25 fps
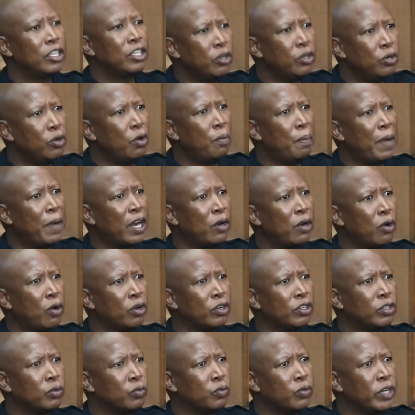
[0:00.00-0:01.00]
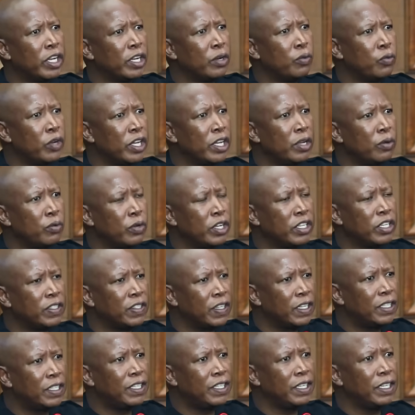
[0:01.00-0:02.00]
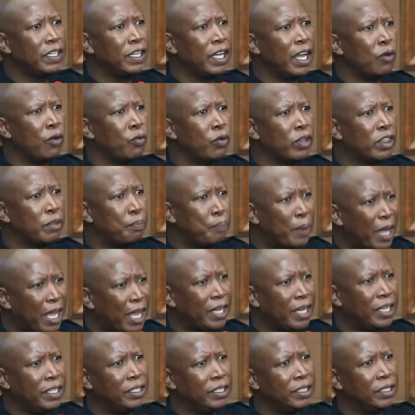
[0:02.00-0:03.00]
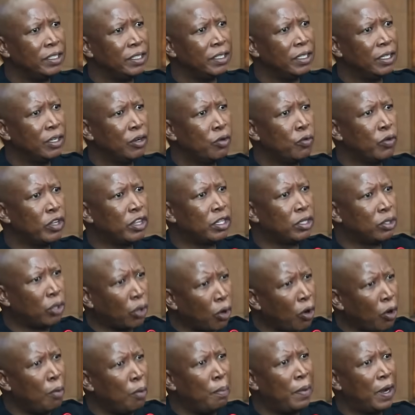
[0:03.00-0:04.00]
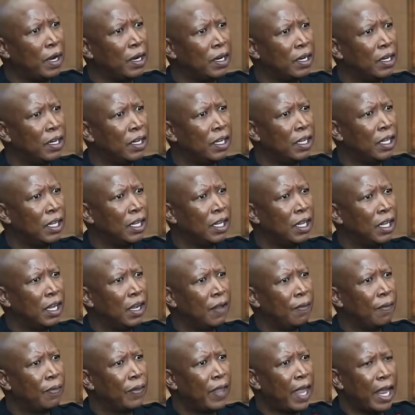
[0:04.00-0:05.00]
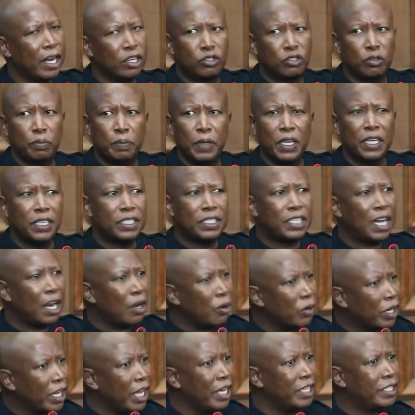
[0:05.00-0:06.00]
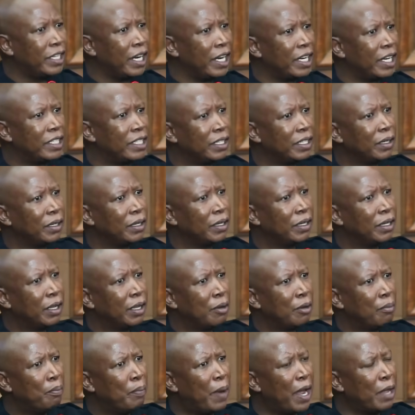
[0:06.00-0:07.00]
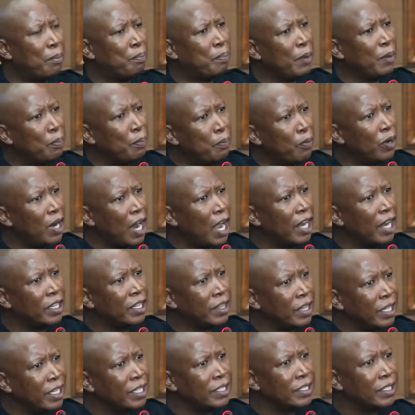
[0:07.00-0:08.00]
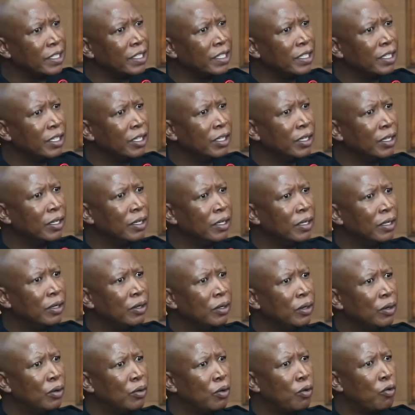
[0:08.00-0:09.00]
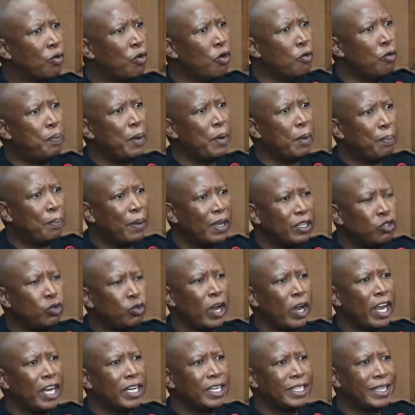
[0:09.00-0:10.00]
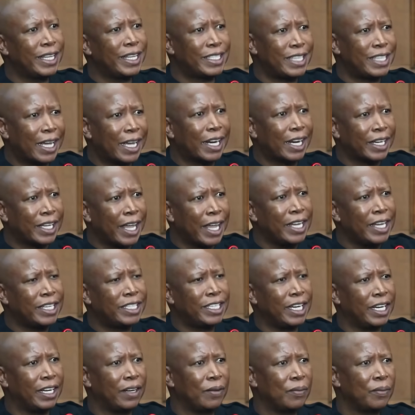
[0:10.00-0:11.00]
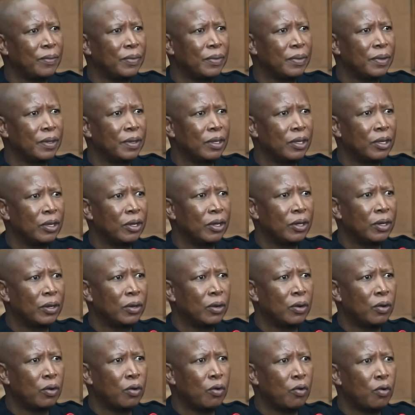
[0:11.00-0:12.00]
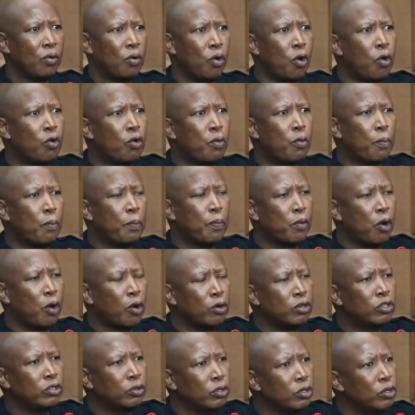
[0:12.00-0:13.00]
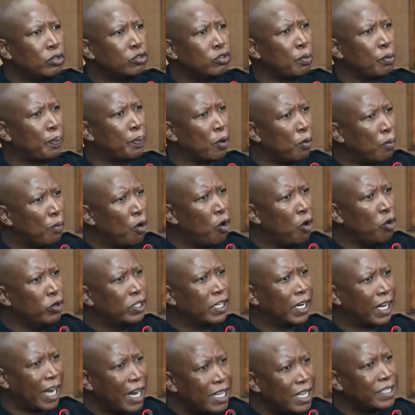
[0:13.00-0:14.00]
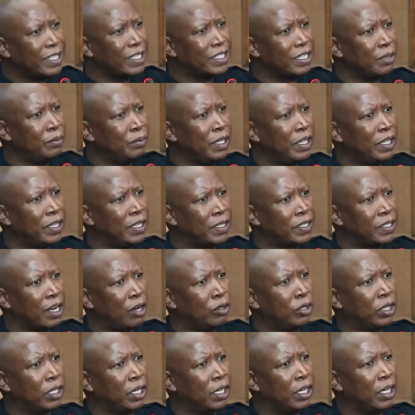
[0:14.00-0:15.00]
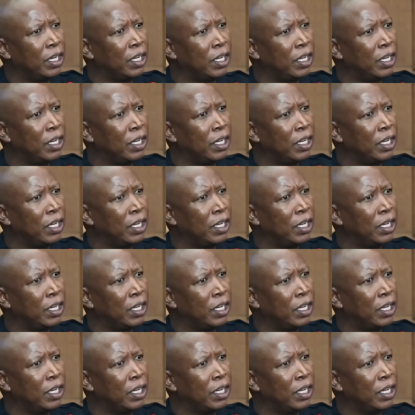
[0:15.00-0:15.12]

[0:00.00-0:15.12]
You know, my Lord, we're sitting here with pain, with trauma, and to be interrogated by people like this who perpetuate the segregation, who continue to promote racism in this country.